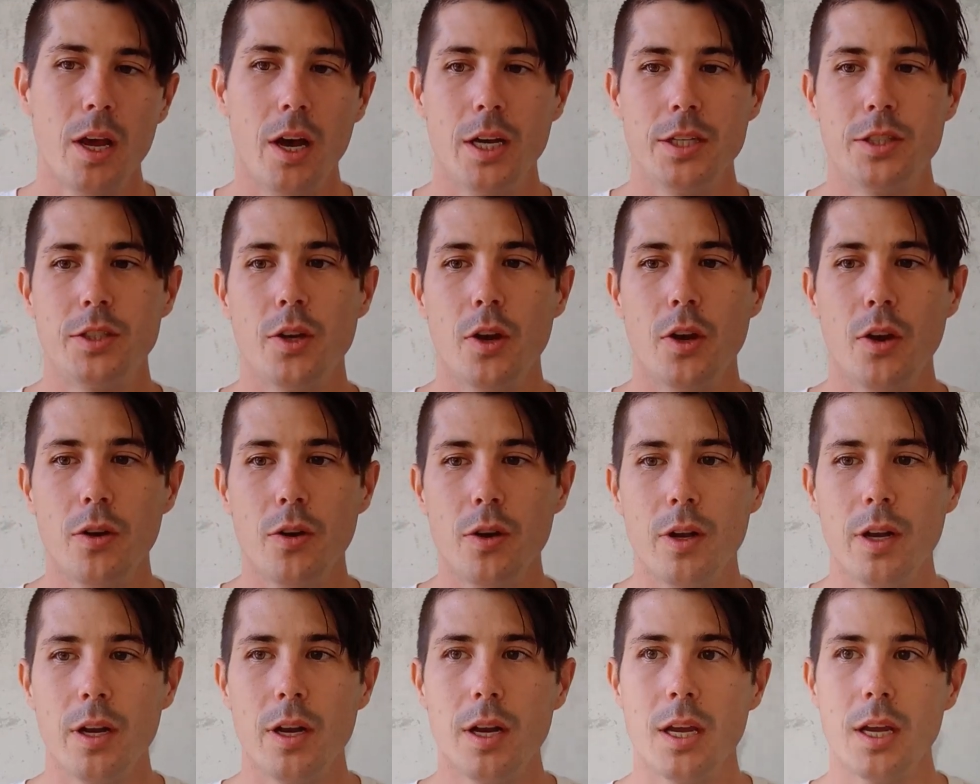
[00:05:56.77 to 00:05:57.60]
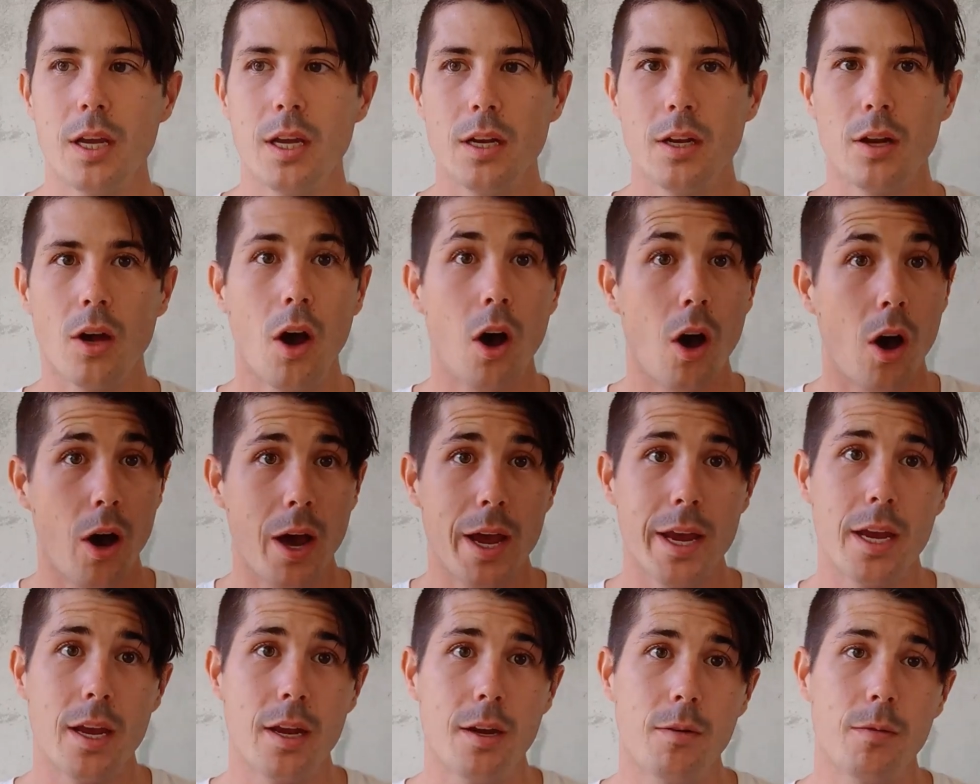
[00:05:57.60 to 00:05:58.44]
I don't need
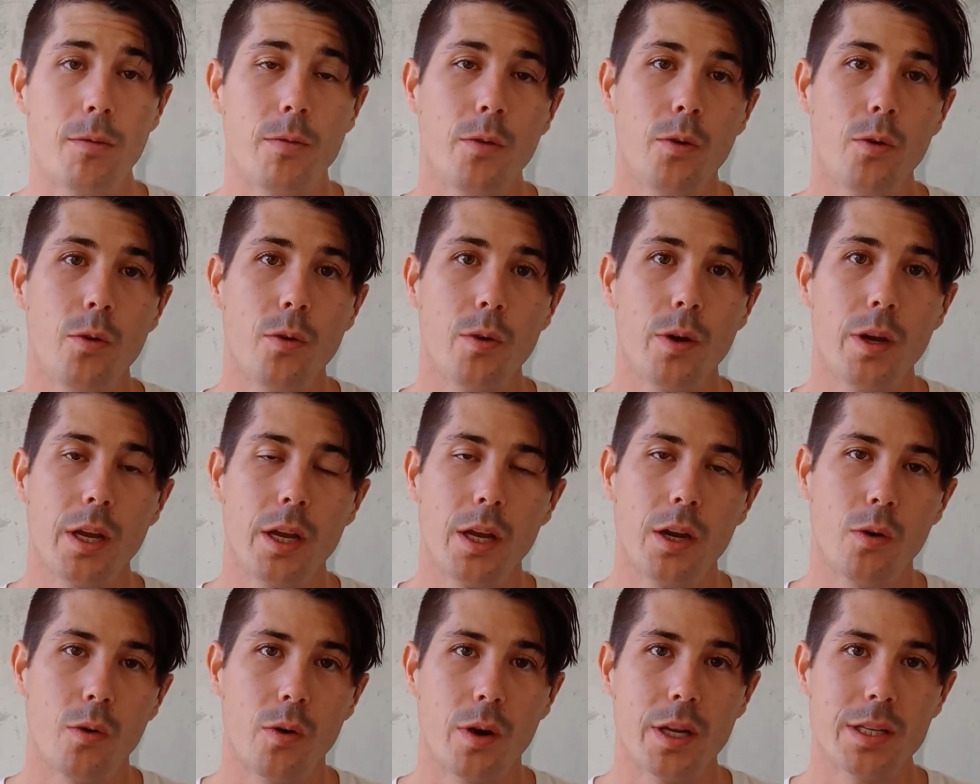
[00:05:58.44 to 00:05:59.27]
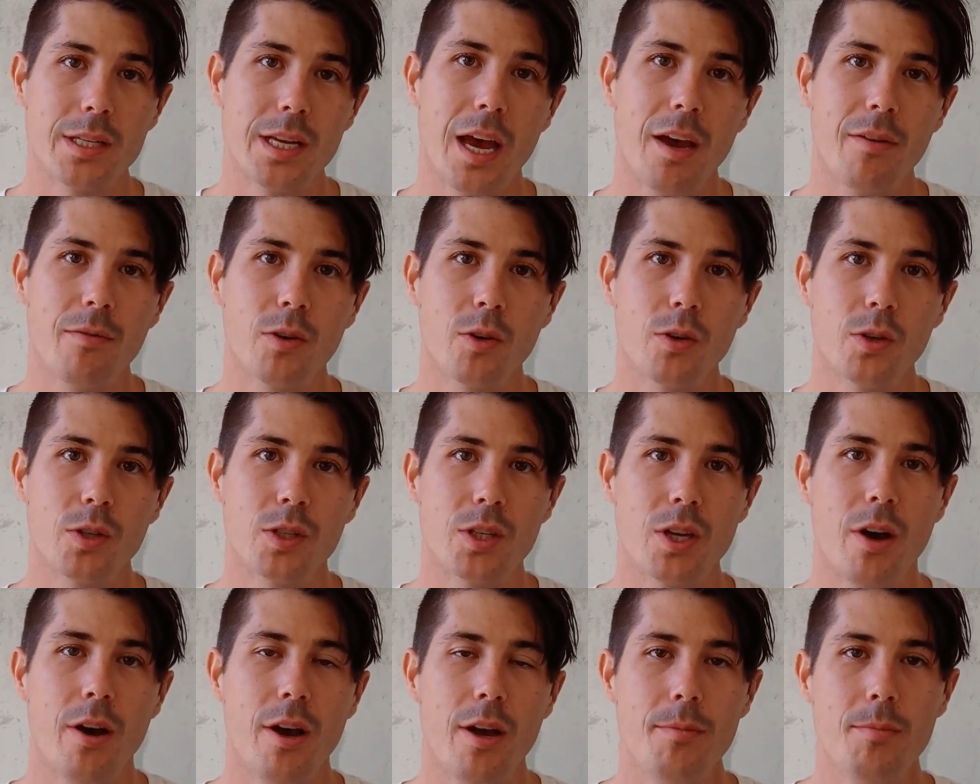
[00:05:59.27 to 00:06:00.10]
high-end food in order to have a good
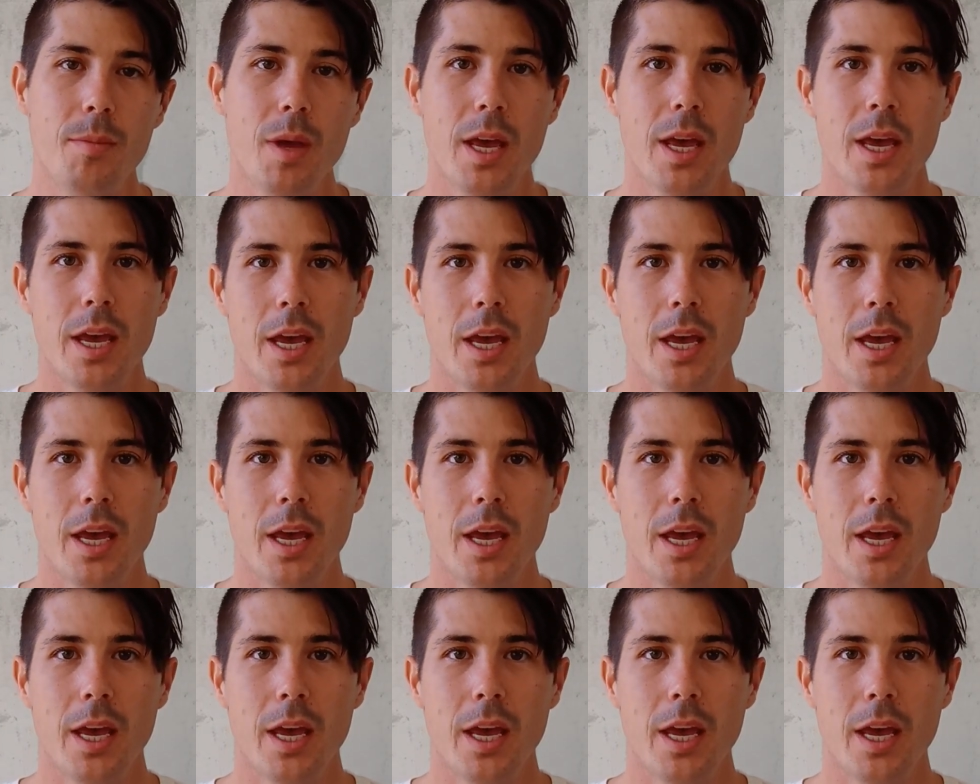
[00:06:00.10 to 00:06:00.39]
time.